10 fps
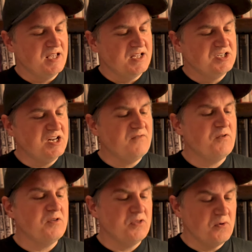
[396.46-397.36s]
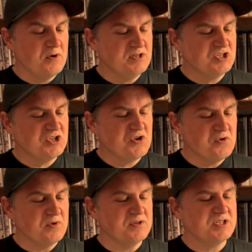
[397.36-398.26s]
Jennifer Thorne
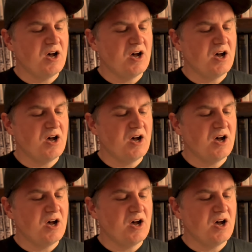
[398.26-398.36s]
skewers